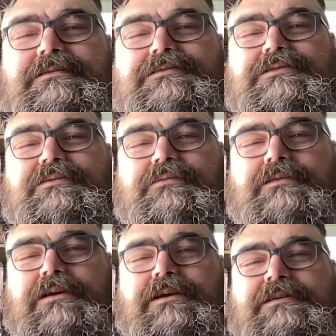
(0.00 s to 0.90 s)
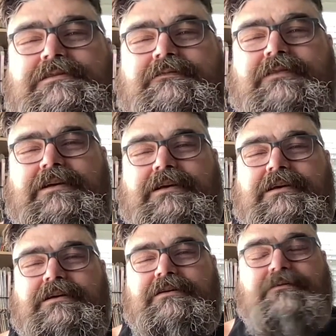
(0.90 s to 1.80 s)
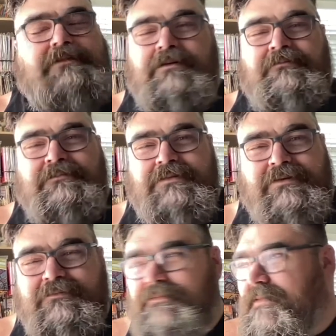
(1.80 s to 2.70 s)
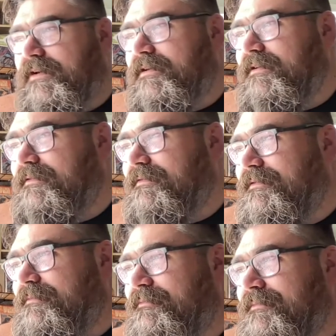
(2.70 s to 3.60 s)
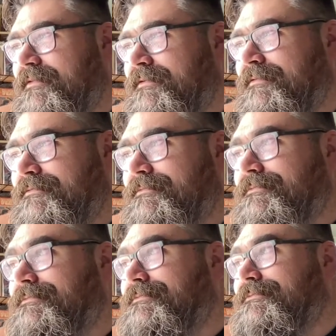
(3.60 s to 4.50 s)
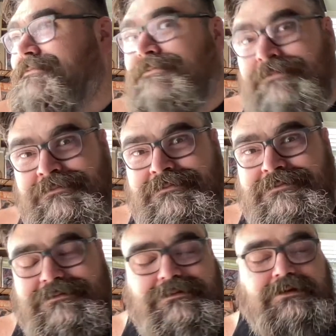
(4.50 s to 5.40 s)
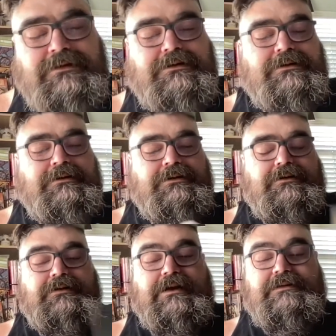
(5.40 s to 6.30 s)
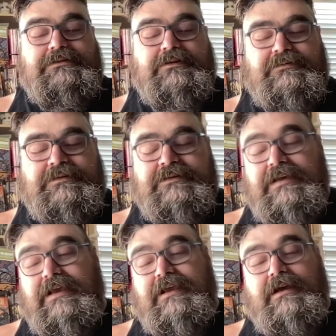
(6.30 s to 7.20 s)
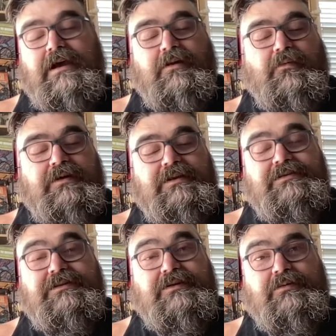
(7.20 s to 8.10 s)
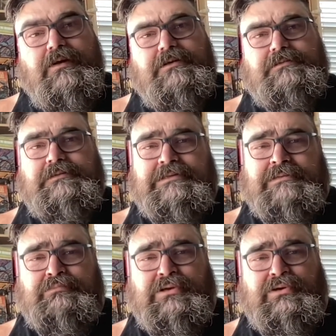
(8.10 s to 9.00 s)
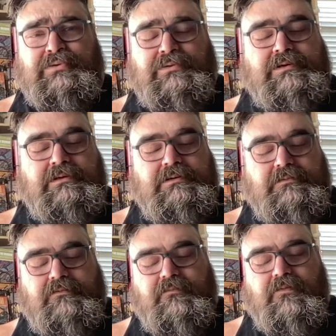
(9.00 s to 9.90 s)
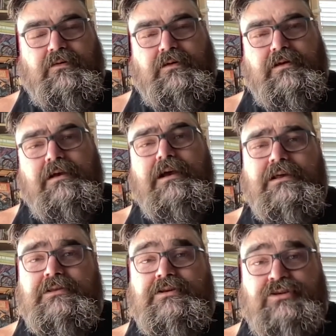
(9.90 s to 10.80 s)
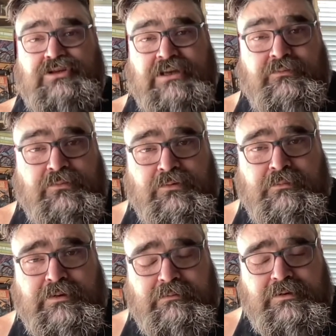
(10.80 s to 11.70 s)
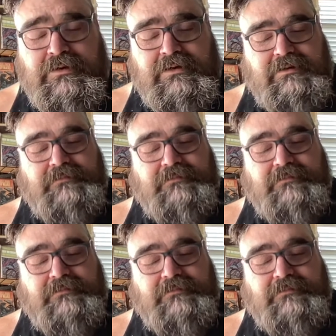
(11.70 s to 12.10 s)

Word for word: to this video. Nope, nope, I'm not gonna do it. I'm not gonna do it. Okay, so today I wanted to debut for the general public